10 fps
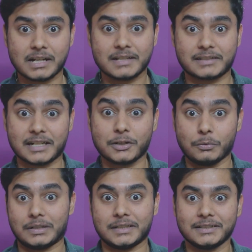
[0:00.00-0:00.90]
stay
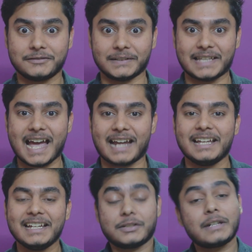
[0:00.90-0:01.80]
tuned for that.
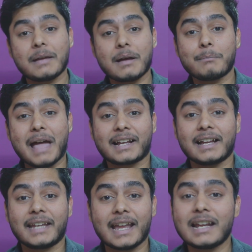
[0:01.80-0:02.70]
Today I'm back
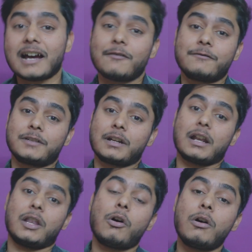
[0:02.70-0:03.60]
again after a
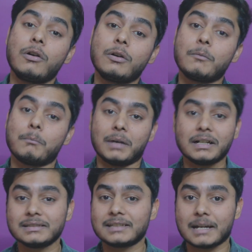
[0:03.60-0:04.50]
long
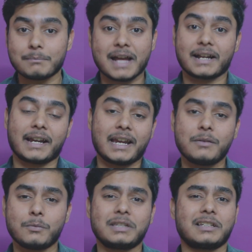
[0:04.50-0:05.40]
month. I'm back
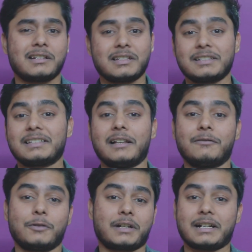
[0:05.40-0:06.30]
again with another
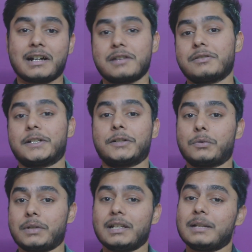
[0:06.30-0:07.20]
self working card trick
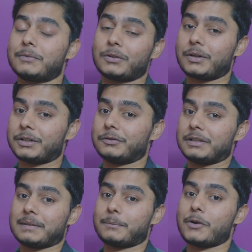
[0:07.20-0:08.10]
tutorial. I'm sorry to
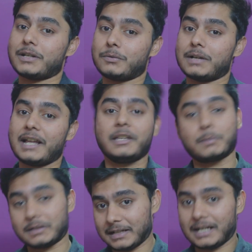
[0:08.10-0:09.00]
disappoint you guys
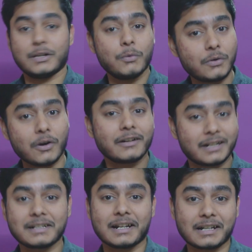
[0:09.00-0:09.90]
but yeah new
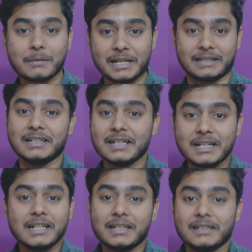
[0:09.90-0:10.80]
content are coming.
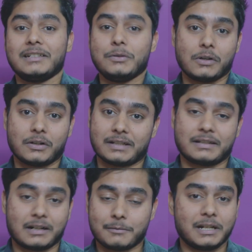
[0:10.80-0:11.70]
New contents
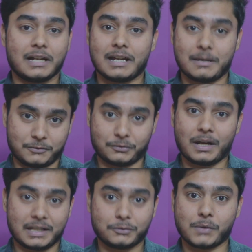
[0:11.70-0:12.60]
are coming. I, am,
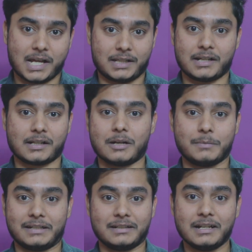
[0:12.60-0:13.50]
I swear they are
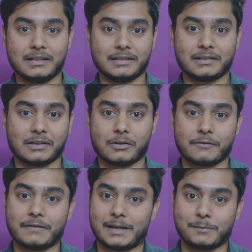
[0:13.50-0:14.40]
coming. This is not a
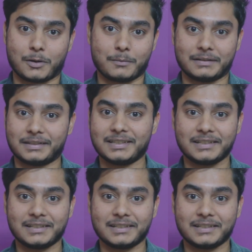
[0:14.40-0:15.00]
fake promise